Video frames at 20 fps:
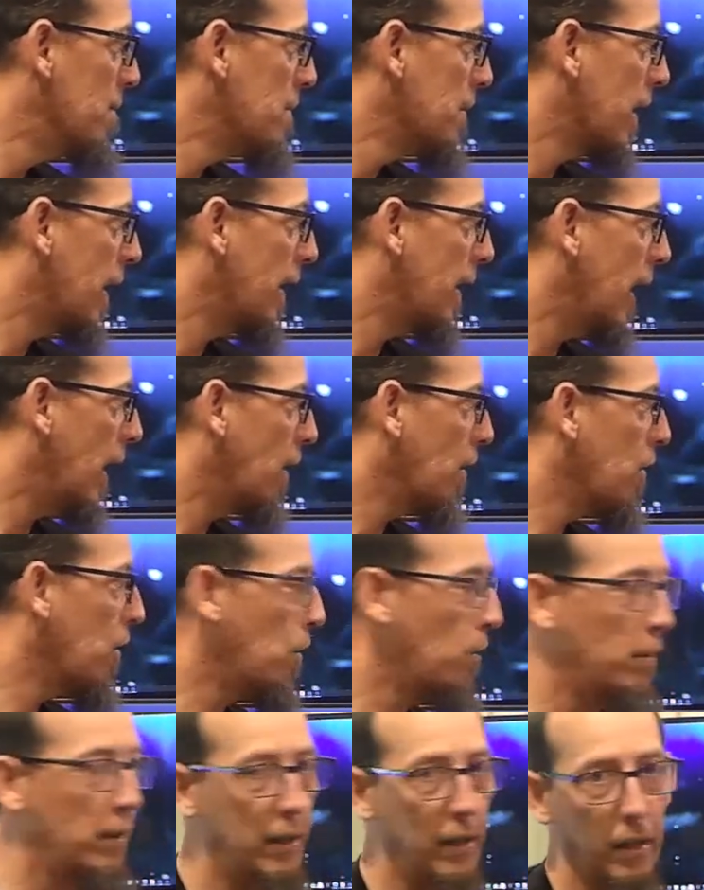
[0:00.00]
and I'll
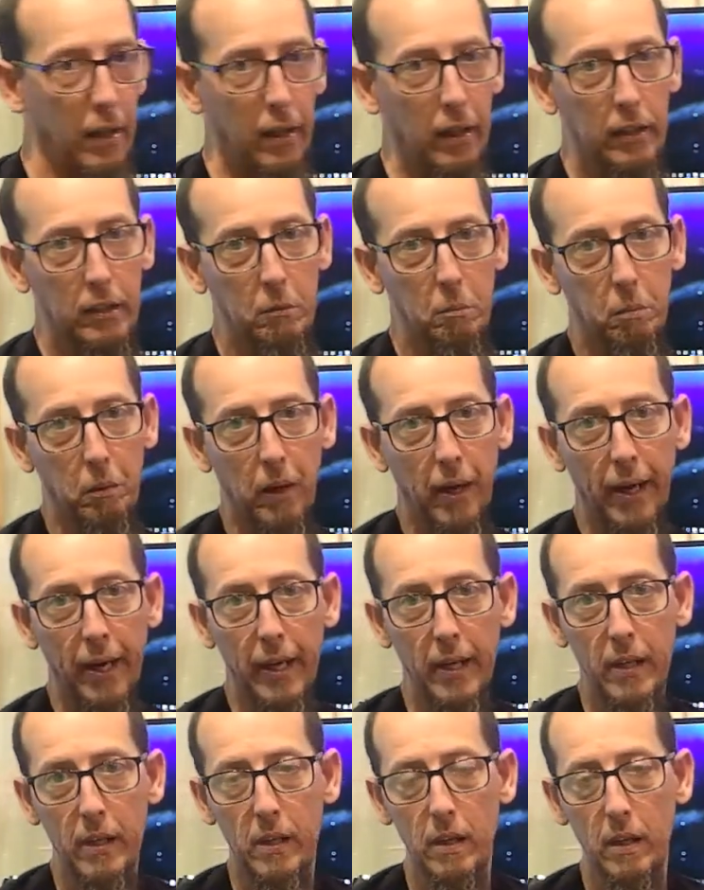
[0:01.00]
go in here and
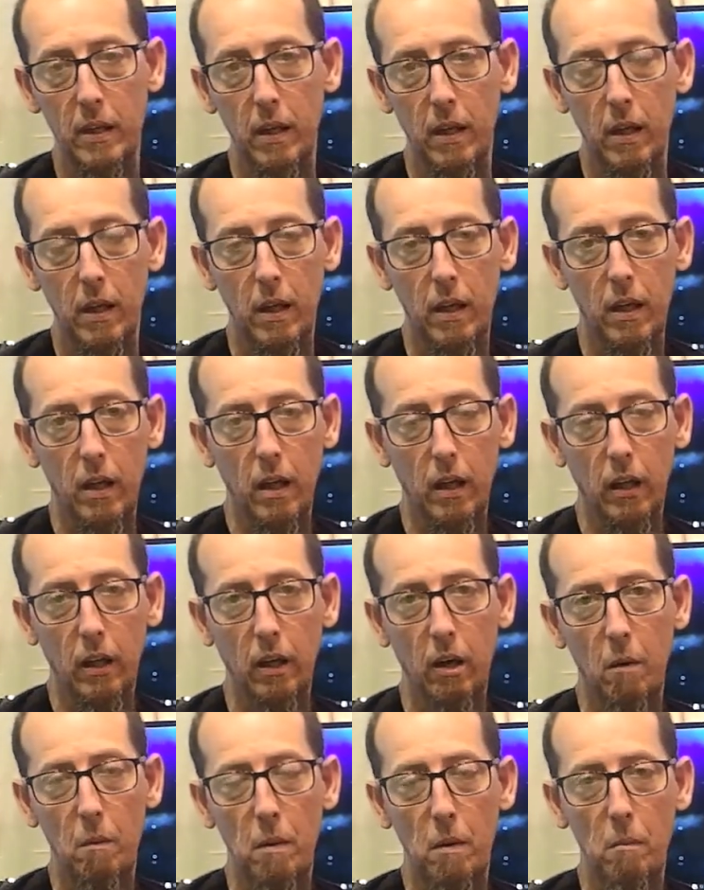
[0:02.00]
explain a
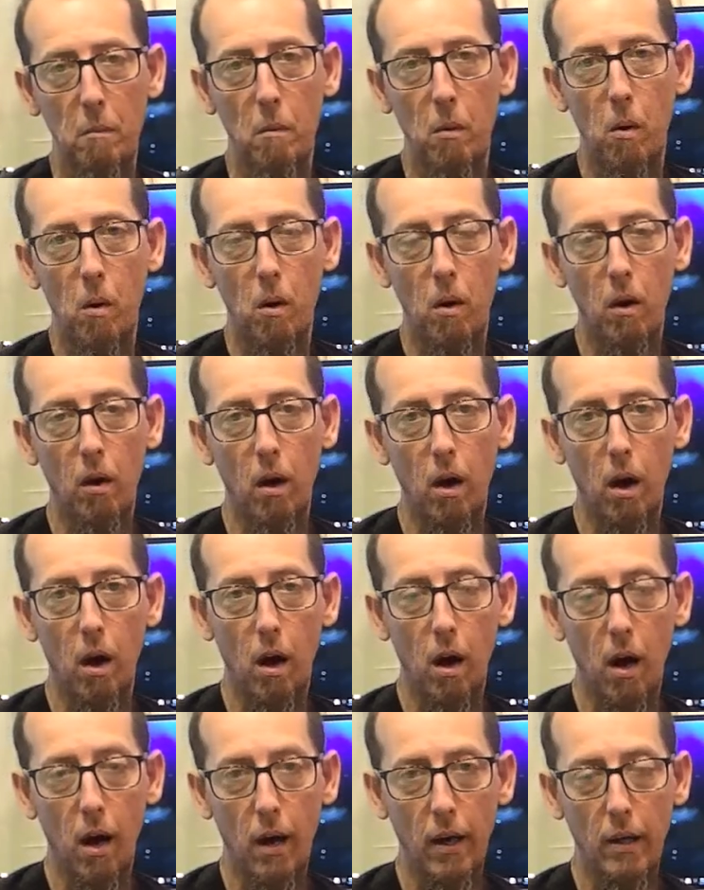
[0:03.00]
little bit more
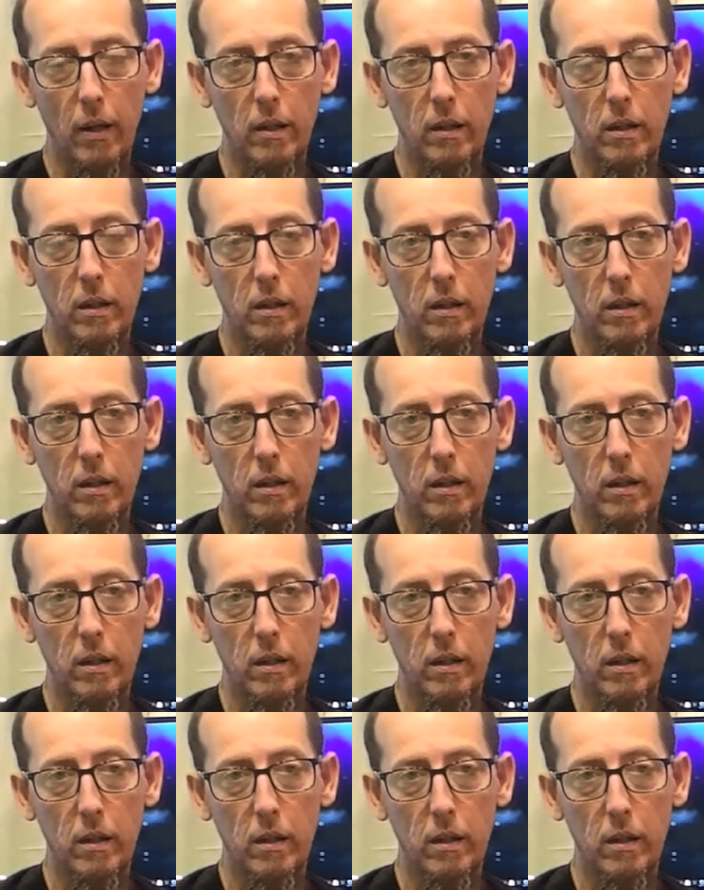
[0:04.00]
on